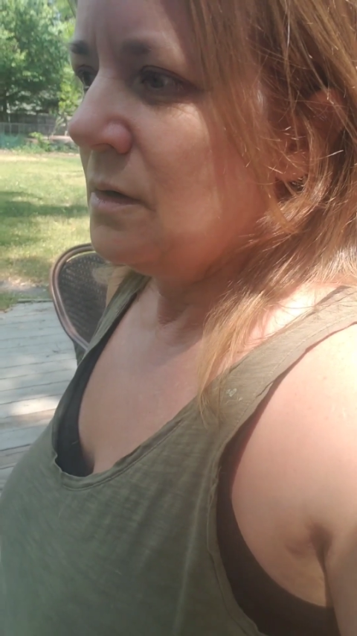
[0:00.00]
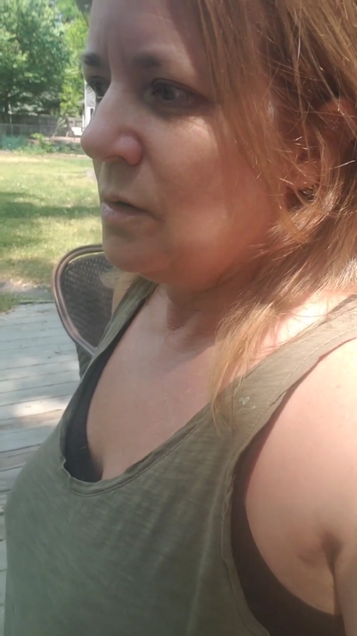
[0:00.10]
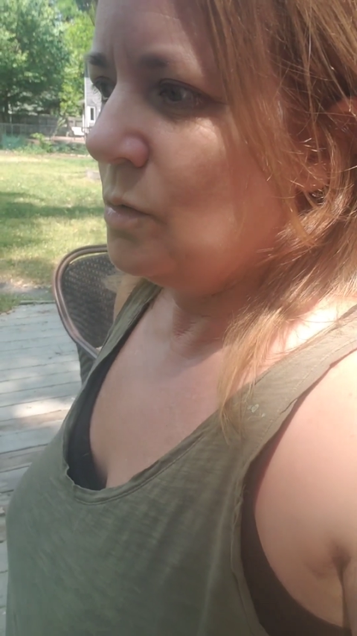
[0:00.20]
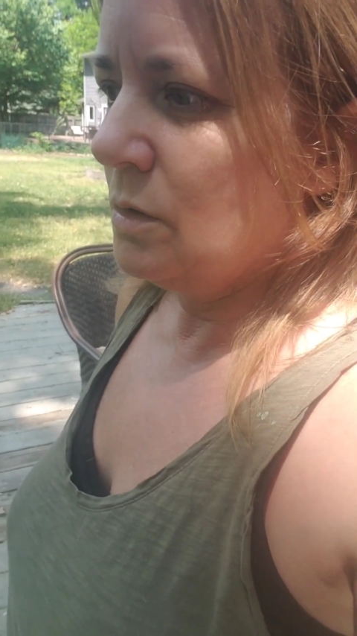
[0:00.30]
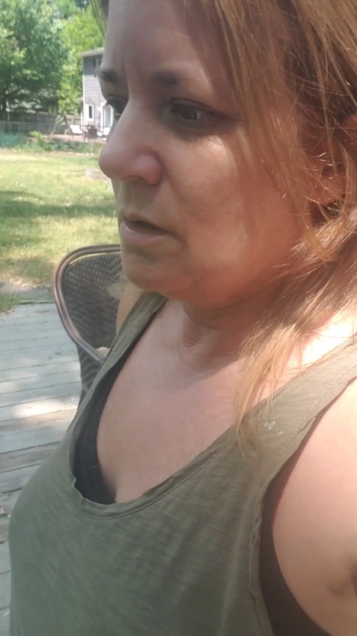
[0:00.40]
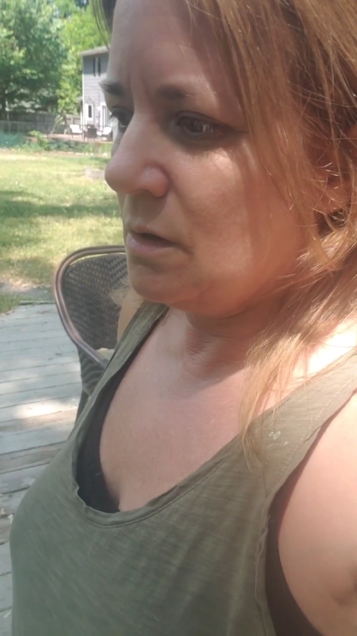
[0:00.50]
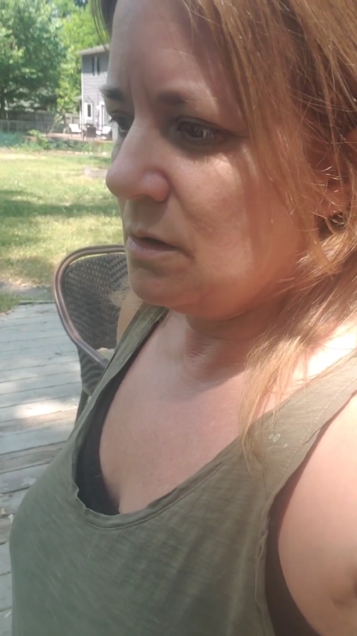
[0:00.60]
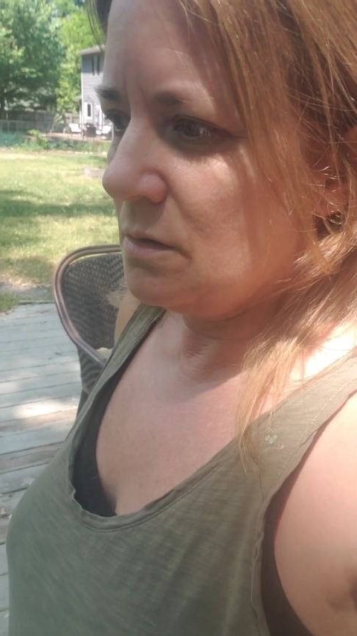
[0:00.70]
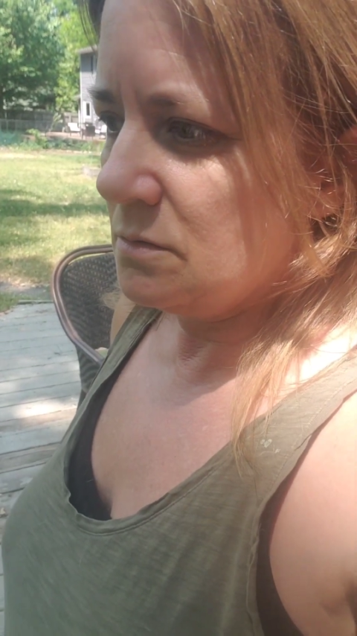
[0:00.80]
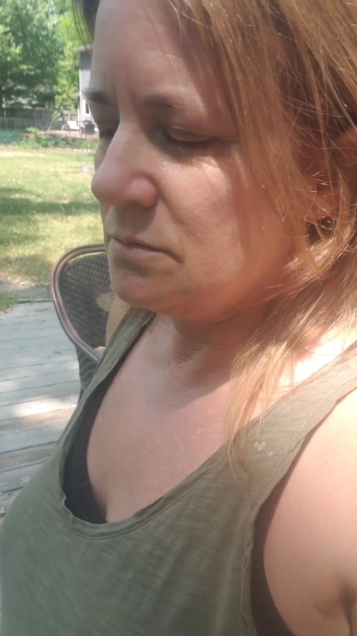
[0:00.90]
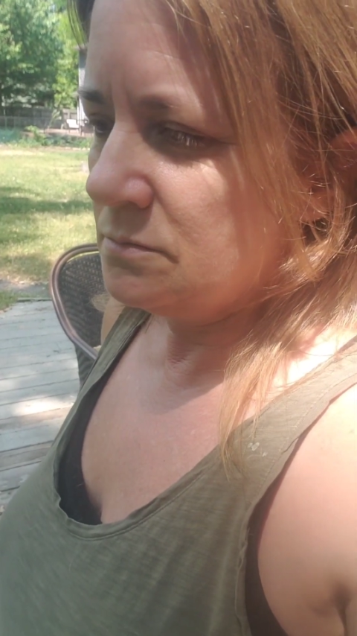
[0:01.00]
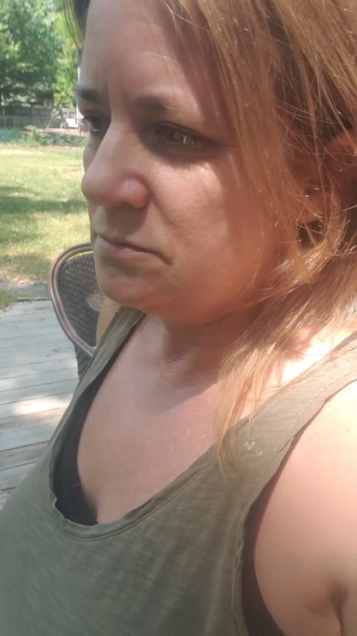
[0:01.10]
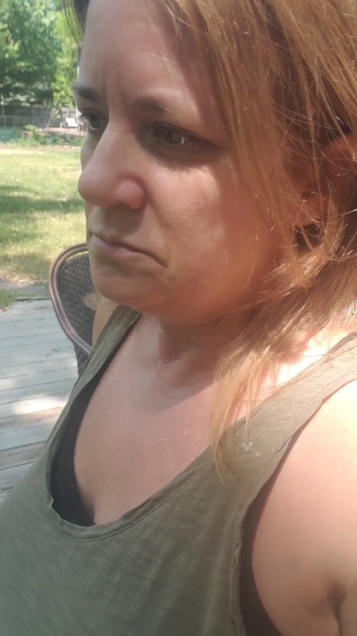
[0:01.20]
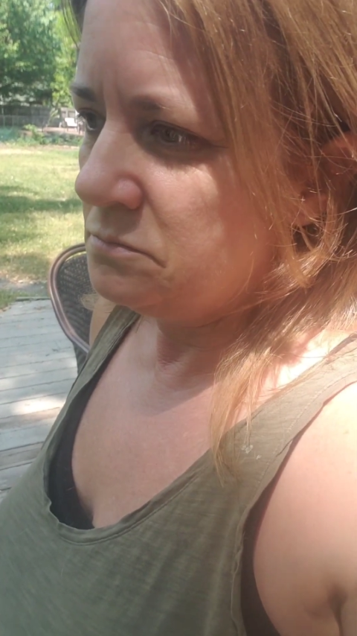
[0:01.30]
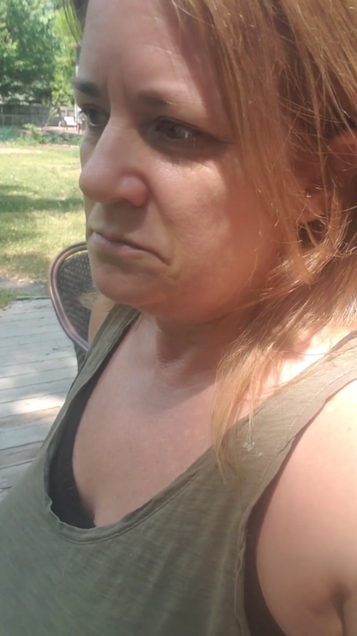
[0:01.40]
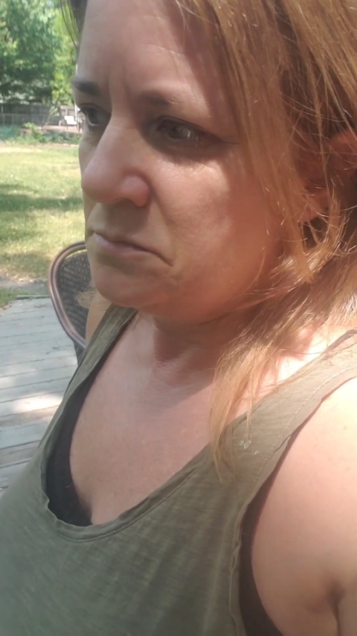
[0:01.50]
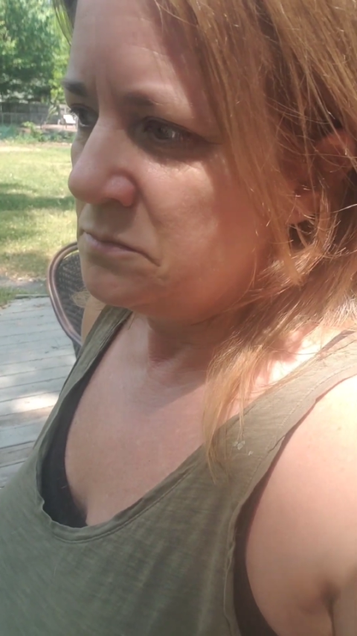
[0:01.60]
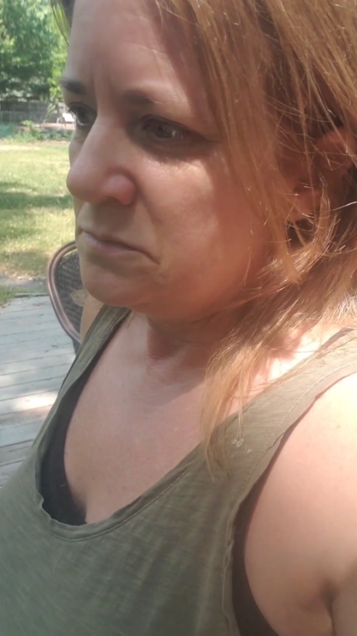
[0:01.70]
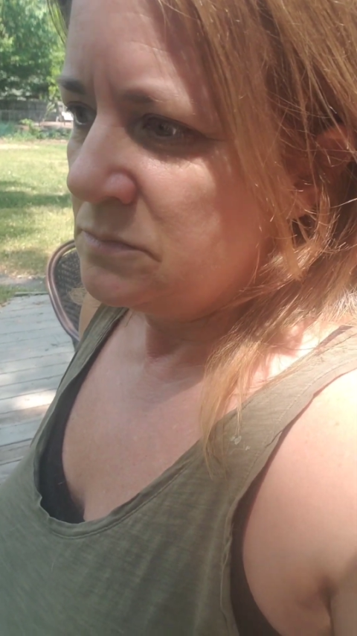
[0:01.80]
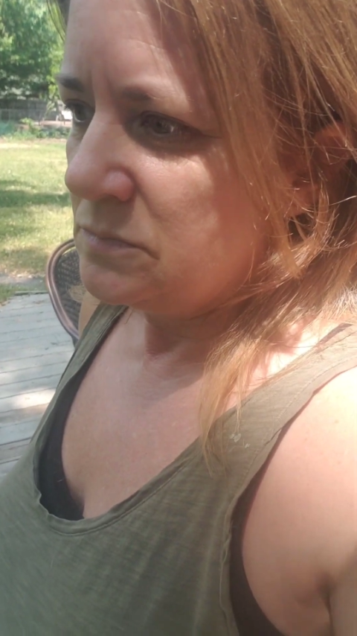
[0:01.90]
or,
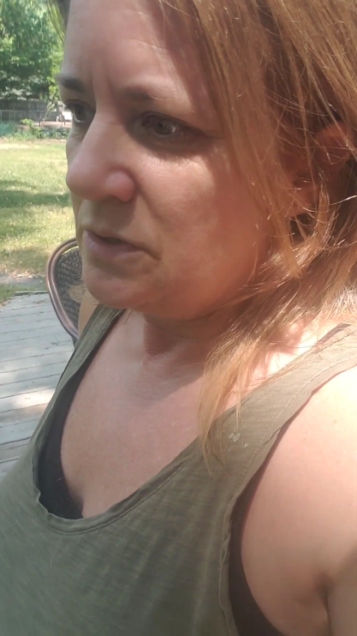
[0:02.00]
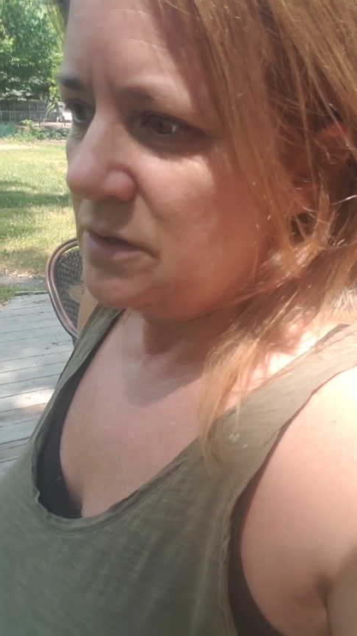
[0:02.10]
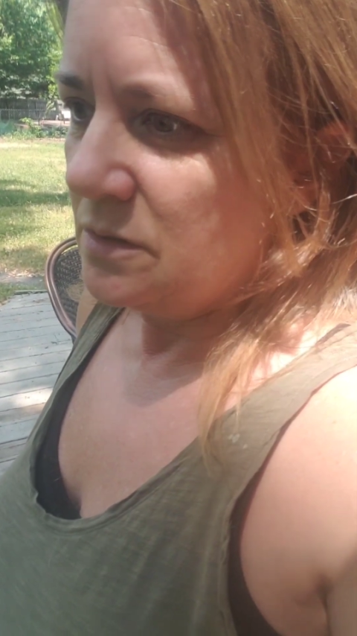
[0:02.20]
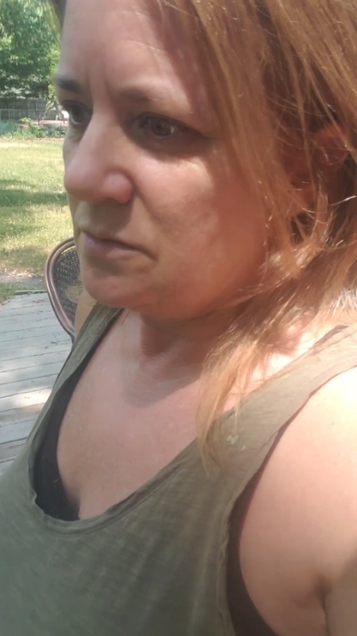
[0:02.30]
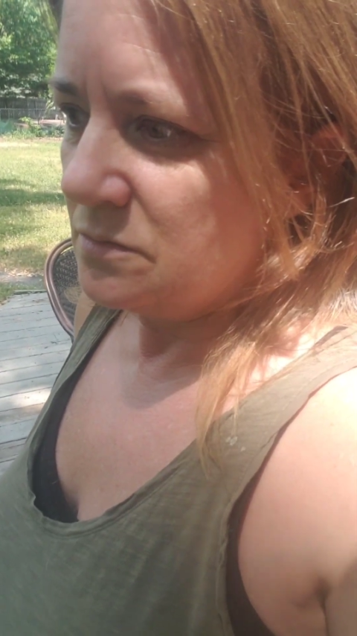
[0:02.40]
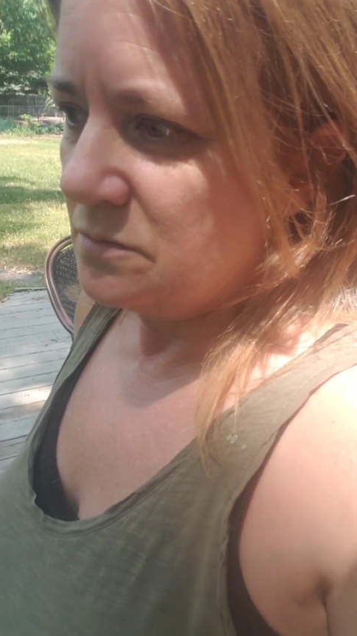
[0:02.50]
you know,